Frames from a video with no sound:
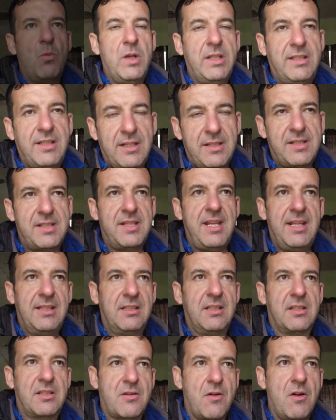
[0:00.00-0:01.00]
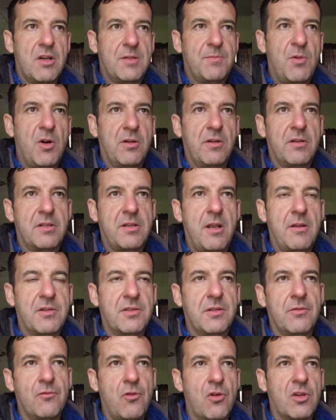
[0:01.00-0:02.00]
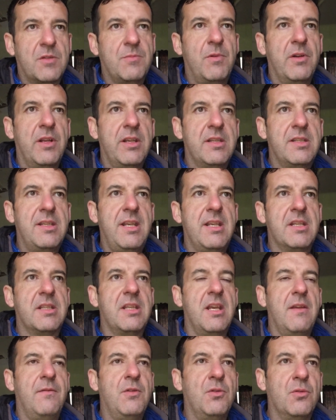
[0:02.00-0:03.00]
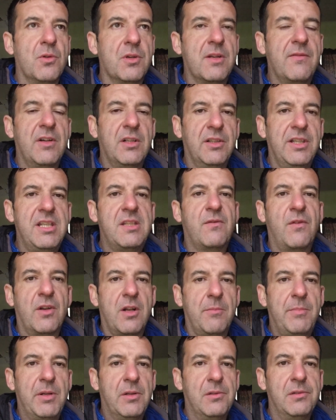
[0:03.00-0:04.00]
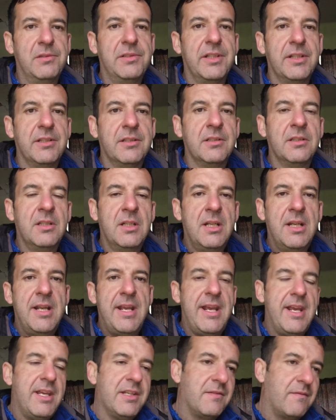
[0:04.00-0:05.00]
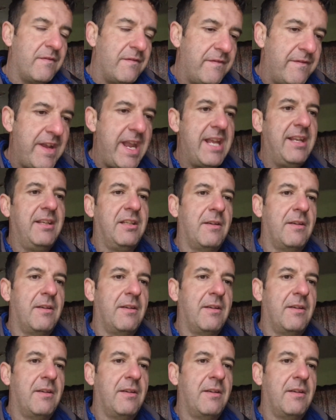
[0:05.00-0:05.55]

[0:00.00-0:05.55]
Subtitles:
We did say to Scottish Borders Council and Roxburgh Estates that if you don't have a lease for a building, it is very